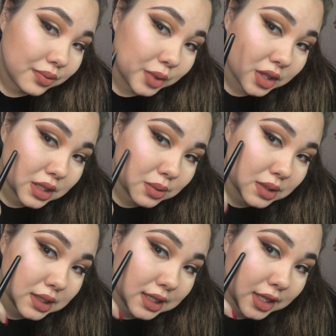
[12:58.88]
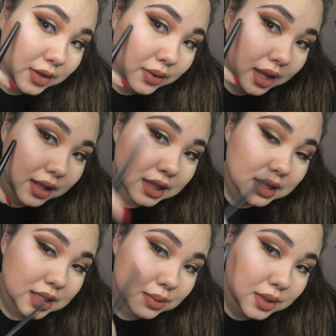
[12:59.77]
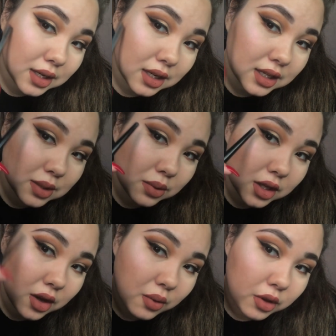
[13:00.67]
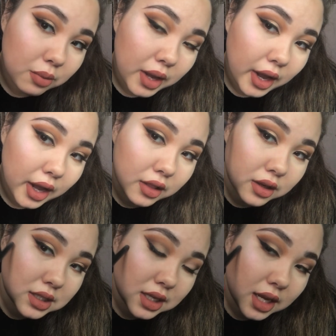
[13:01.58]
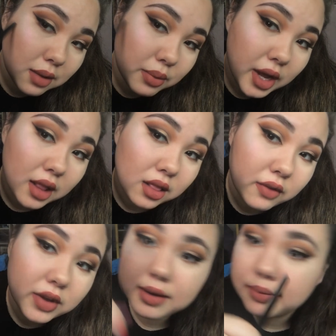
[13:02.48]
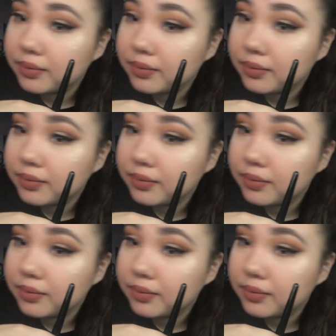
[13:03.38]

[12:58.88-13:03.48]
But this one's cute. I like this one. It doesn't really go with my eye look today, but I love it.